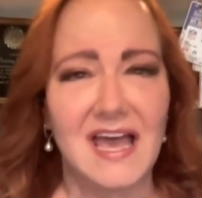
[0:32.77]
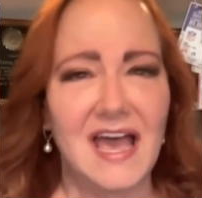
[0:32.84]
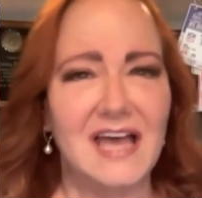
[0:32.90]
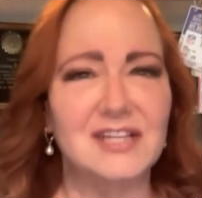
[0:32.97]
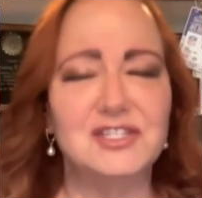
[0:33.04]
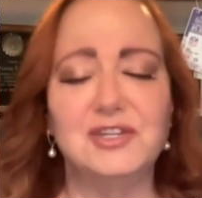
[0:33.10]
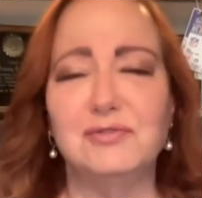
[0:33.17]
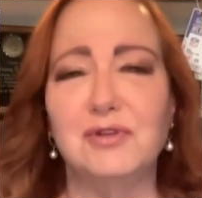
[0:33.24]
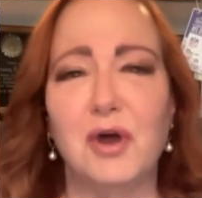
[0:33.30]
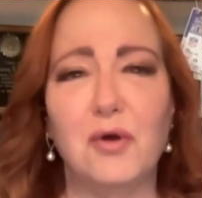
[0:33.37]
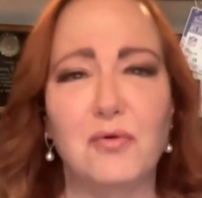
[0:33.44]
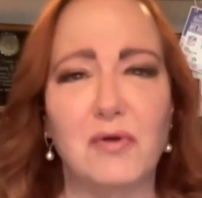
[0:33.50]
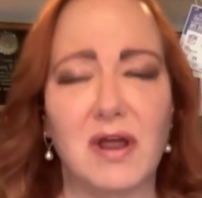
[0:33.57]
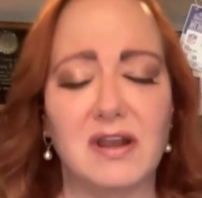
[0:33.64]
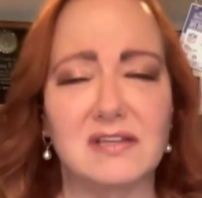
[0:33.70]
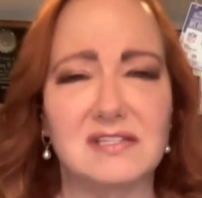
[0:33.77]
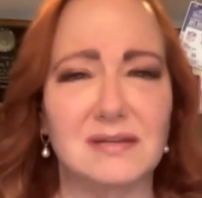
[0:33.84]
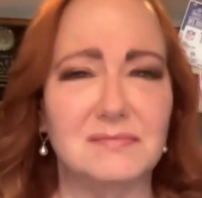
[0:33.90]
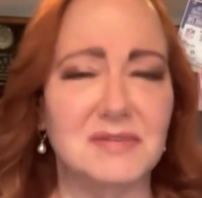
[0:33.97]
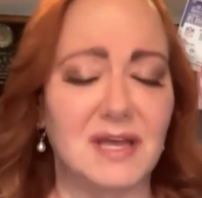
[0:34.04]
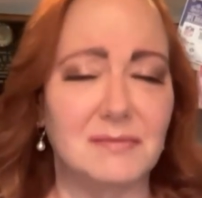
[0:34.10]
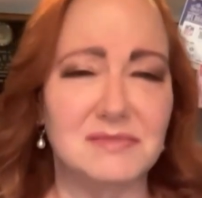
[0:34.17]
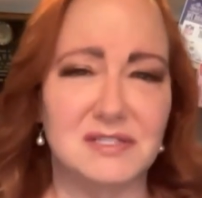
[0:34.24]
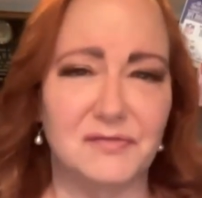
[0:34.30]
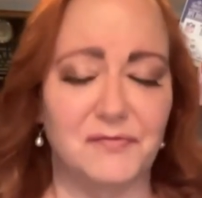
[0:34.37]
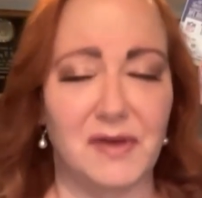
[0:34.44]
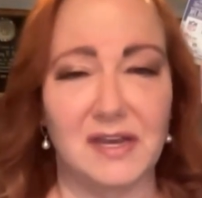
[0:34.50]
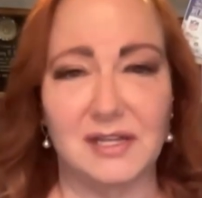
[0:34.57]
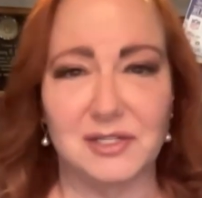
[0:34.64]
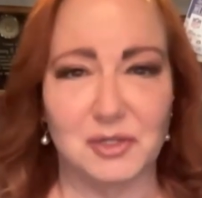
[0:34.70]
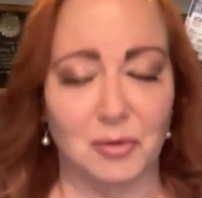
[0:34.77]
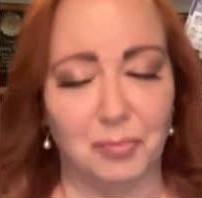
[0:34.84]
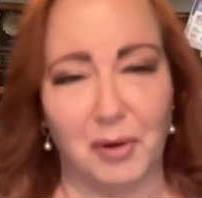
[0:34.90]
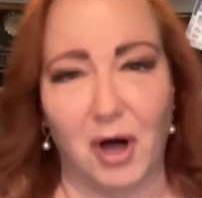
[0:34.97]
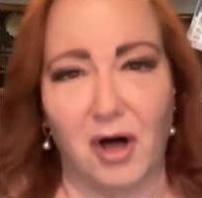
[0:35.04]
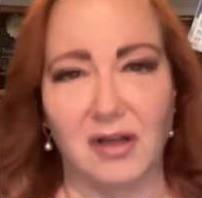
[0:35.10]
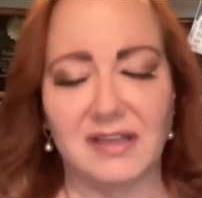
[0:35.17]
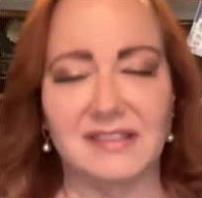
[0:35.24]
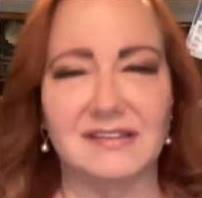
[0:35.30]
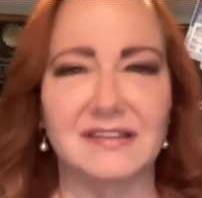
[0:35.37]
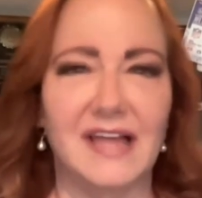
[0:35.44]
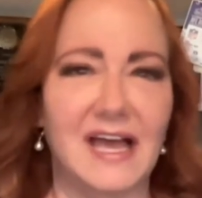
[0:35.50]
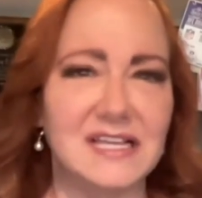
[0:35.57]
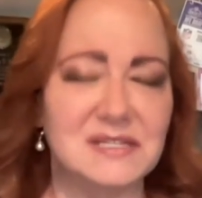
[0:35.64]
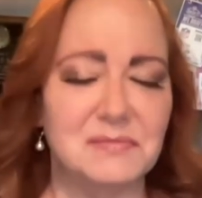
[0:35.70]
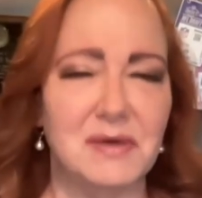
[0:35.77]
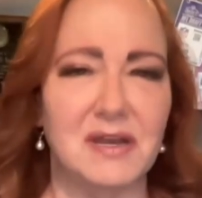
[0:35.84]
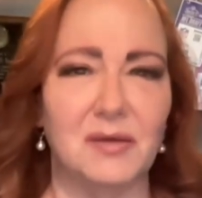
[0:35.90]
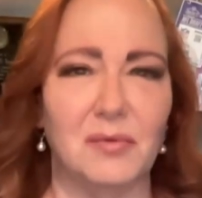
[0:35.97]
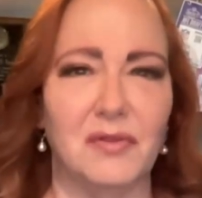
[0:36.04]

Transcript: As you know, Greta, sometimes defendants will balk at the last minute